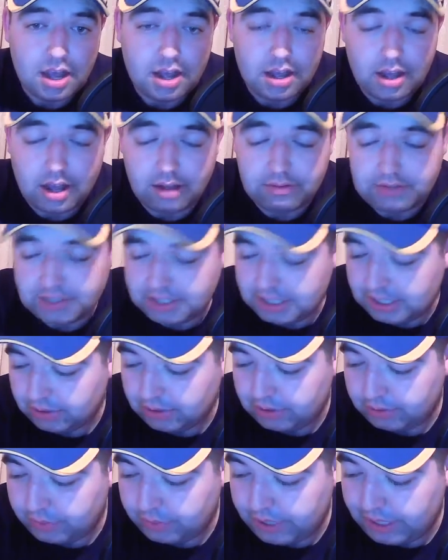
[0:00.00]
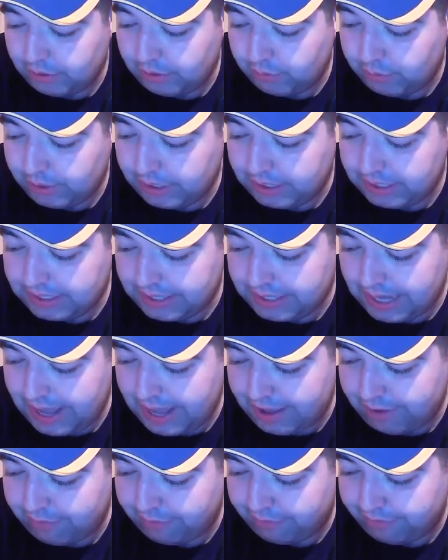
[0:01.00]
Obviously, look at we did
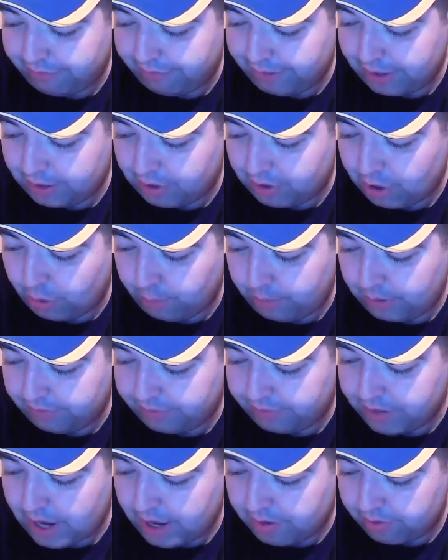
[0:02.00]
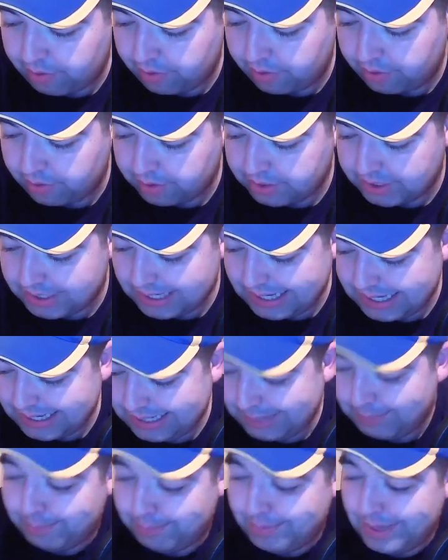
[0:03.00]
have a couple of non-runners.
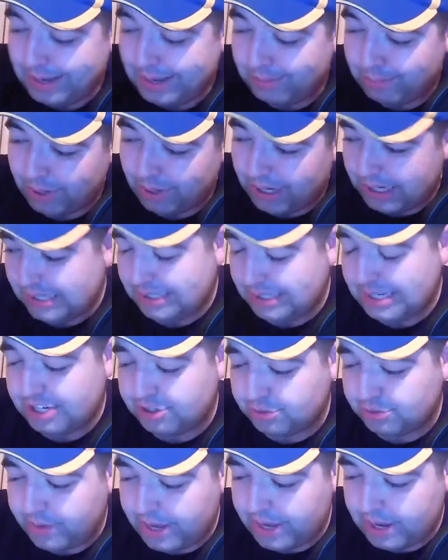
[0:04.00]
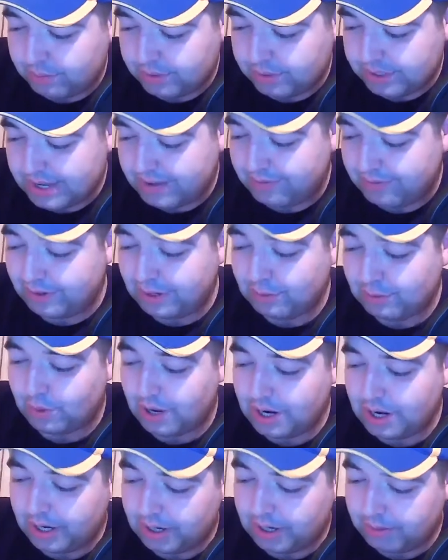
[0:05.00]
The big price each way was definitely
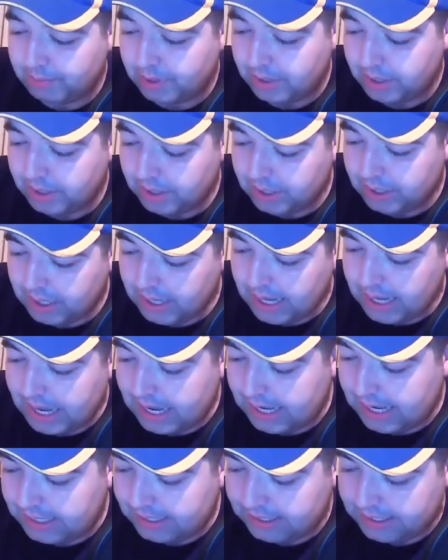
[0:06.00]
one of them, and